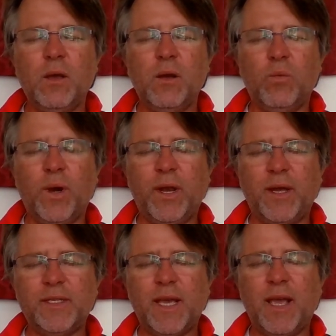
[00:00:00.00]
When I
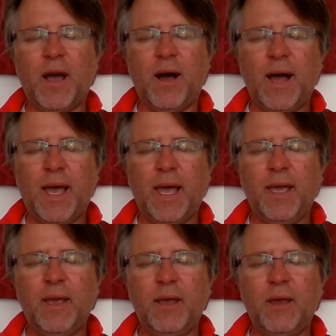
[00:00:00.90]
say
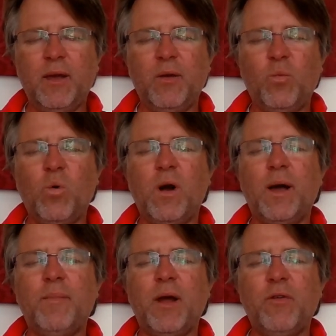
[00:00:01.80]
I, what
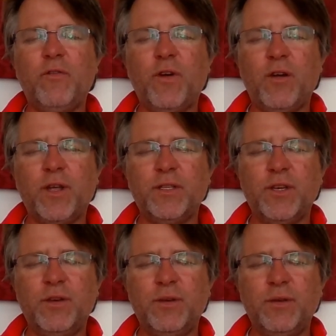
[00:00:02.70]
am I referring to?